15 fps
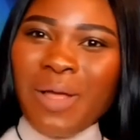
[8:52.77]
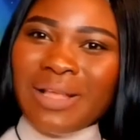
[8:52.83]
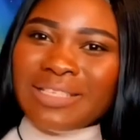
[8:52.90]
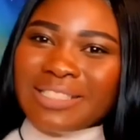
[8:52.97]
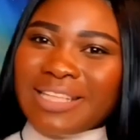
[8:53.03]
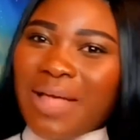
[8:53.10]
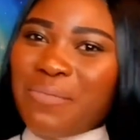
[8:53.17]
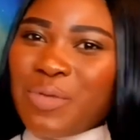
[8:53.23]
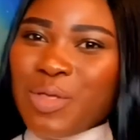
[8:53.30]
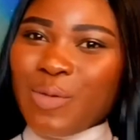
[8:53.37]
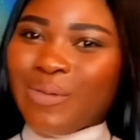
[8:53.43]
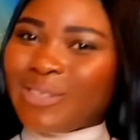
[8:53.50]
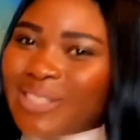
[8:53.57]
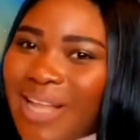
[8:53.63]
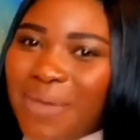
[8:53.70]
Slapping you.
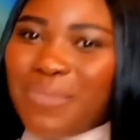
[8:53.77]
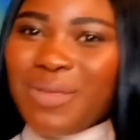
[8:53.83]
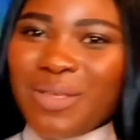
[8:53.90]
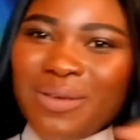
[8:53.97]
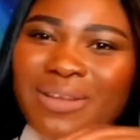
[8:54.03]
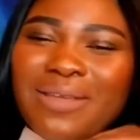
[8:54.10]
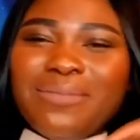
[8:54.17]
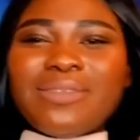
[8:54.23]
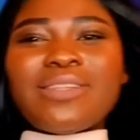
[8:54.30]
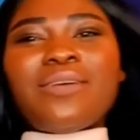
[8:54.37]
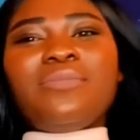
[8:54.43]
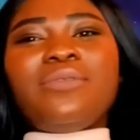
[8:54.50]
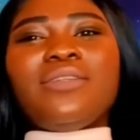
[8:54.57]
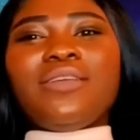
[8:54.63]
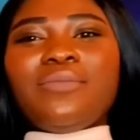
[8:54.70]
Let me stop
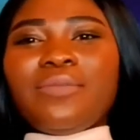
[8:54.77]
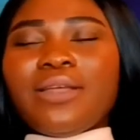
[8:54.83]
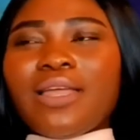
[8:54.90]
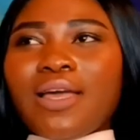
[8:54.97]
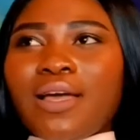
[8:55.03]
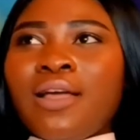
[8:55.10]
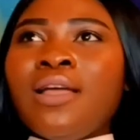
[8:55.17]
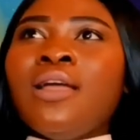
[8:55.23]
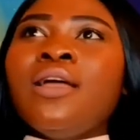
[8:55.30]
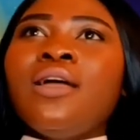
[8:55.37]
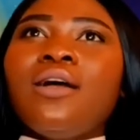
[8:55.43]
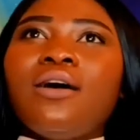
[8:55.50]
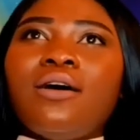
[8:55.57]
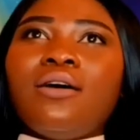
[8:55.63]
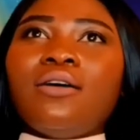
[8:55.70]
playing. But yeah.
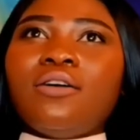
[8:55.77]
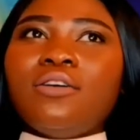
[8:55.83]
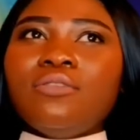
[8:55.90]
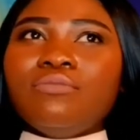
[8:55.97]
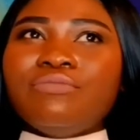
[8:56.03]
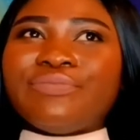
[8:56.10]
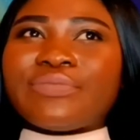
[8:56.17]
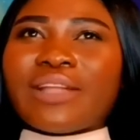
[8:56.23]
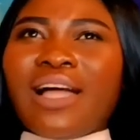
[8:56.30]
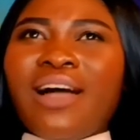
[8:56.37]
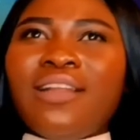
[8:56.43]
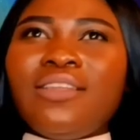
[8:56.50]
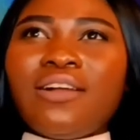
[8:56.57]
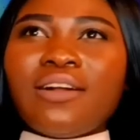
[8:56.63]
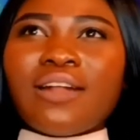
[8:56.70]
I
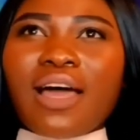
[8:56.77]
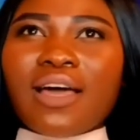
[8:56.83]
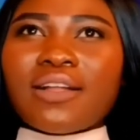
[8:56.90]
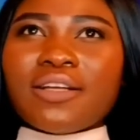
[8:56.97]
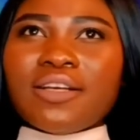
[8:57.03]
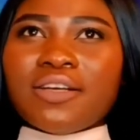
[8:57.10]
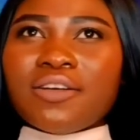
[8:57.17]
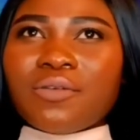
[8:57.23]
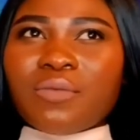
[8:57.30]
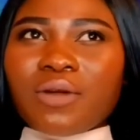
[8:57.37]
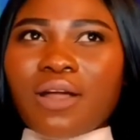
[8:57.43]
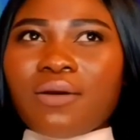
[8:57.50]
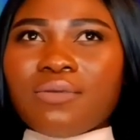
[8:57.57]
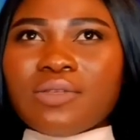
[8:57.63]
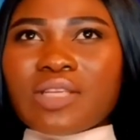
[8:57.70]
learned how to cook when
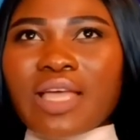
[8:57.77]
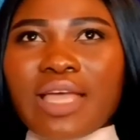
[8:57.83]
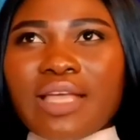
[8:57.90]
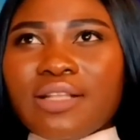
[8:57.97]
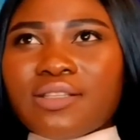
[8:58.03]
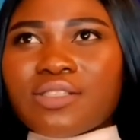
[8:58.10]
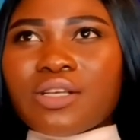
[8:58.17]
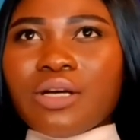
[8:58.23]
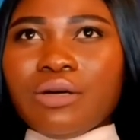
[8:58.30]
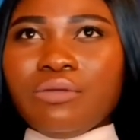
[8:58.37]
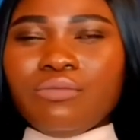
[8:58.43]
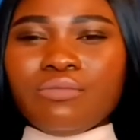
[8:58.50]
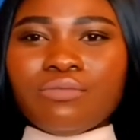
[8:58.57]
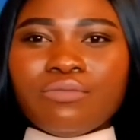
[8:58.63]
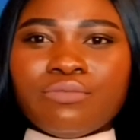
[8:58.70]
I was 8. So
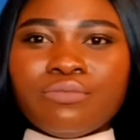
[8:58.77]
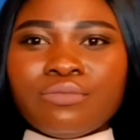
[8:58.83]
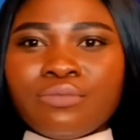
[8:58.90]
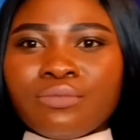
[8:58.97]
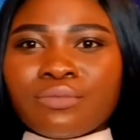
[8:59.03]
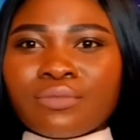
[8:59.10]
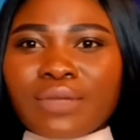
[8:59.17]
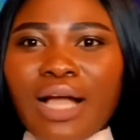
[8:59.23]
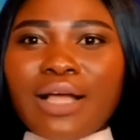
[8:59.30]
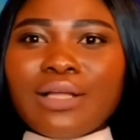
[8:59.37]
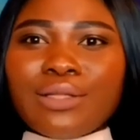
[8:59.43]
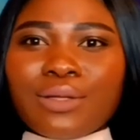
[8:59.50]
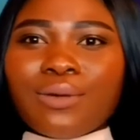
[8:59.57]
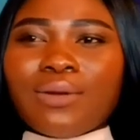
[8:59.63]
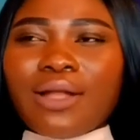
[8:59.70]
I can
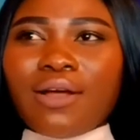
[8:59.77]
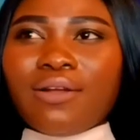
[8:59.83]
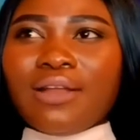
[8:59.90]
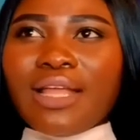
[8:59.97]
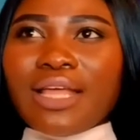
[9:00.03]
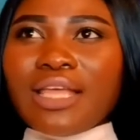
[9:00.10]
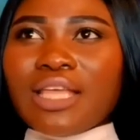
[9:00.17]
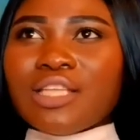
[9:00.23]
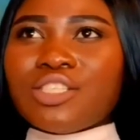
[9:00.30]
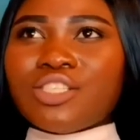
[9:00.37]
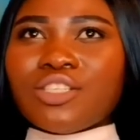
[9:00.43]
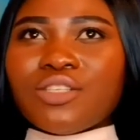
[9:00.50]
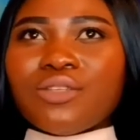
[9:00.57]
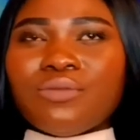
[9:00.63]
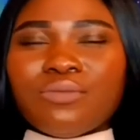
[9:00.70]
throw down in that
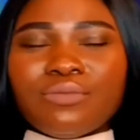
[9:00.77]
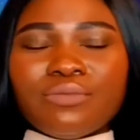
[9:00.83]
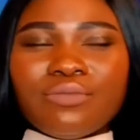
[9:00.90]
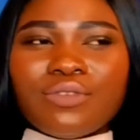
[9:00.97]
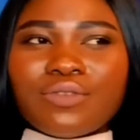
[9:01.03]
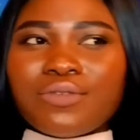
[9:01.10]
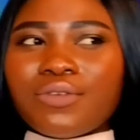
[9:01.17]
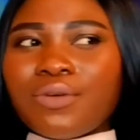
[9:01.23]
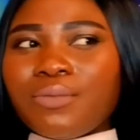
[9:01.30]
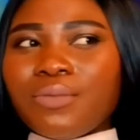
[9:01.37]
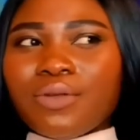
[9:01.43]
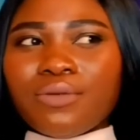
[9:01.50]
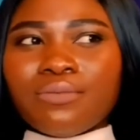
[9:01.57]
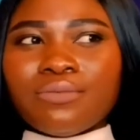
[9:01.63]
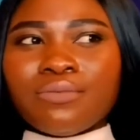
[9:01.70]
kitchen. You feel
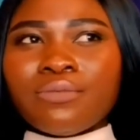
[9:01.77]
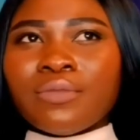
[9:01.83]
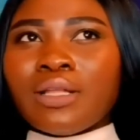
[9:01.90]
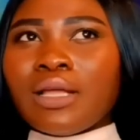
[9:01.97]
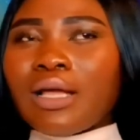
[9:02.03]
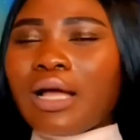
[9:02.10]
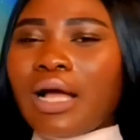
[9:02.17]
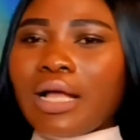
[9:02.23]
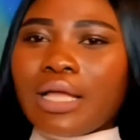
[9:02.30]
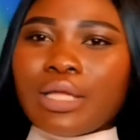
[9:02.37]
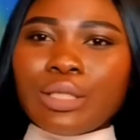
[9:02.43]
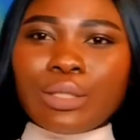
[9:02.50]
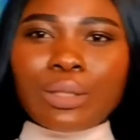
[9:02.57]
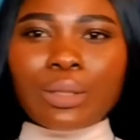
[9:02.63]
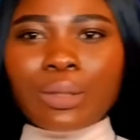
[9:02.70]
me? I
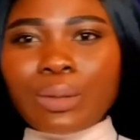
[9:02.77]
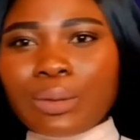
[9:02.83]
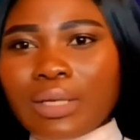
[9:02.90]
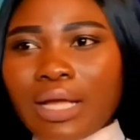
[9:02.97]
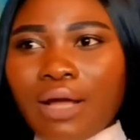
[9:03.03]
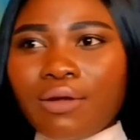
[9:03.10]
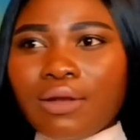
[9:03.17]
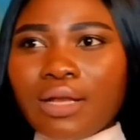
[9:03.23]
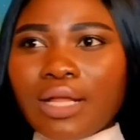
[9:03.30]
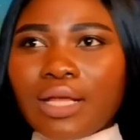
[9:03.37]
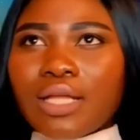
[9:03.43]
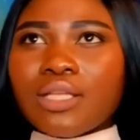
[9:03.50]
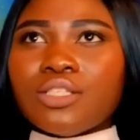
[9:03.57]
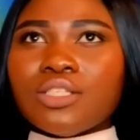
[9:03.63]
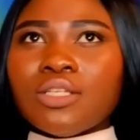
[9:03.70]
can throw down in the
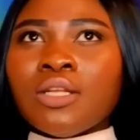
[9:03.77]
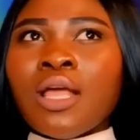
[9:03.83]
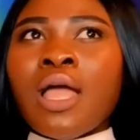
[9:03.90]
kitchen.